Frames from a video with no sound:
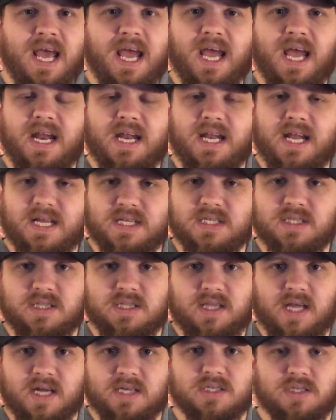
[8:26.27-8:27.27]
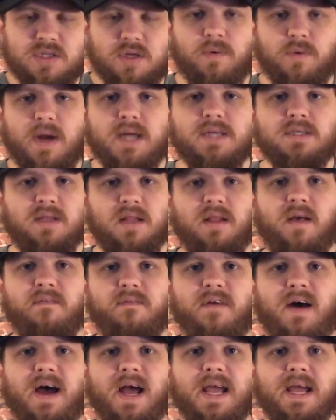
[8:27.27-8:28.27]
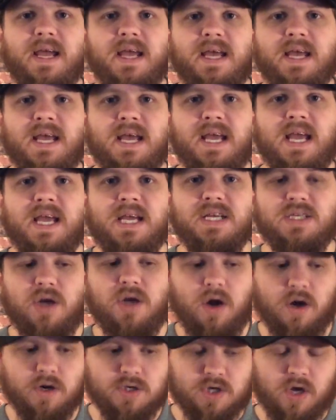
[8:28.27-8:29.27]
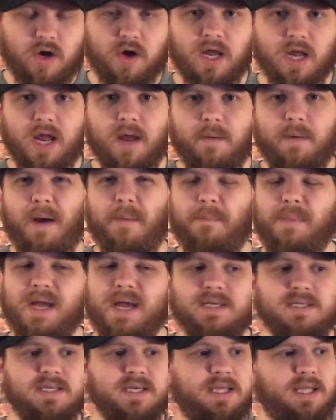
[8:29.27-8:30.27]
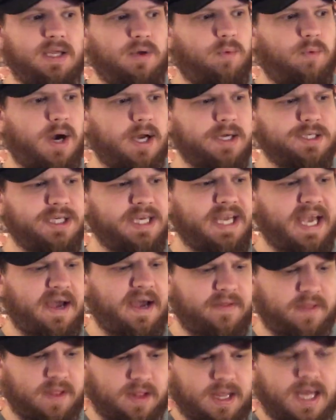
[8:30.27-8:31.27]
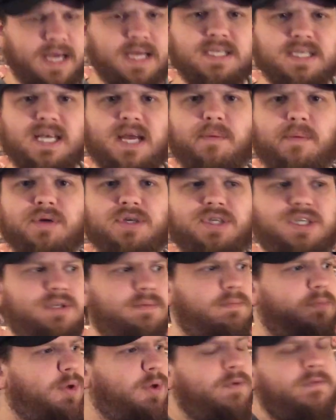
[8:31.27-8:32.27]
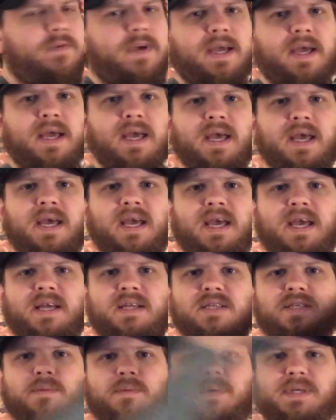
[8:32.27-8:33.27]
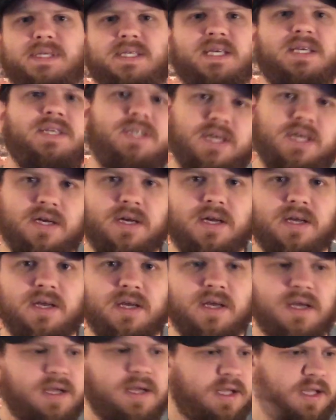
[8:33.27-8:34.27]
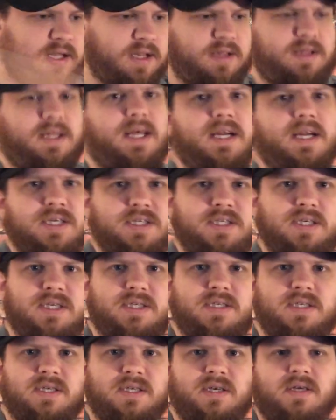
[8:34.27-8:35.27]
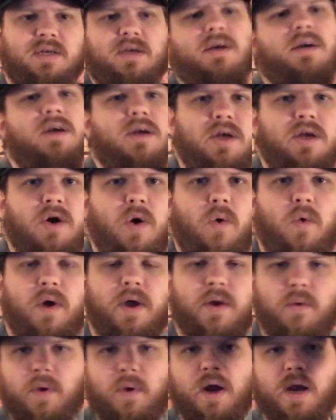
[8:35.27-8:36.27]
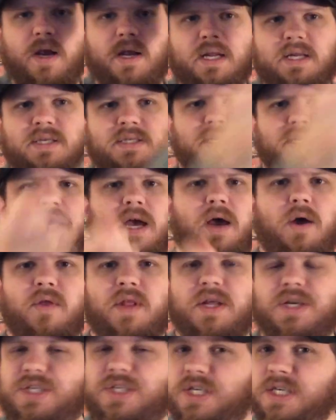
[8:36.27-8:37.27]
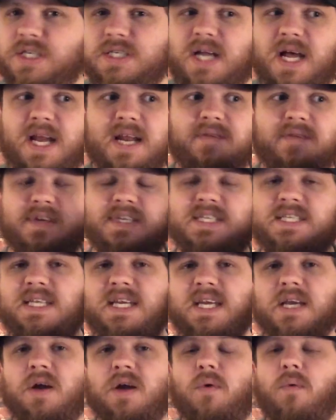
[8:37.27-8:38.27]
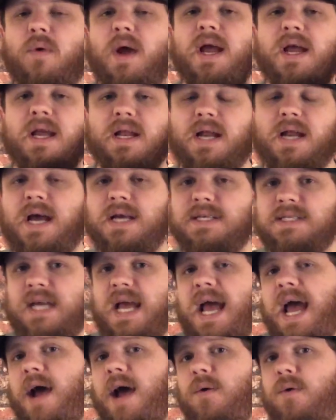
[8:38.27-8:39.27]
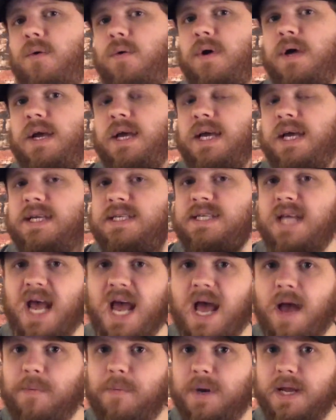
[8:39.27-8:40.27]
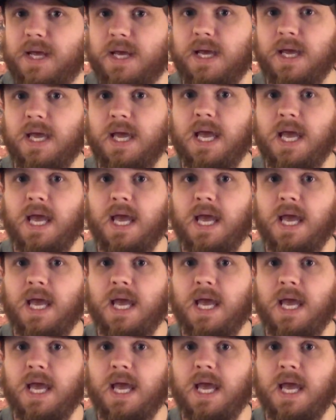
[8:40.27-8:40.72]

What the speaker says: And that's the rest of the fight, is her talking about basically watching how the lightsaber is just moving into position. That it's just going where it needs to go. That she's not even seeing or recognizing how it's happening.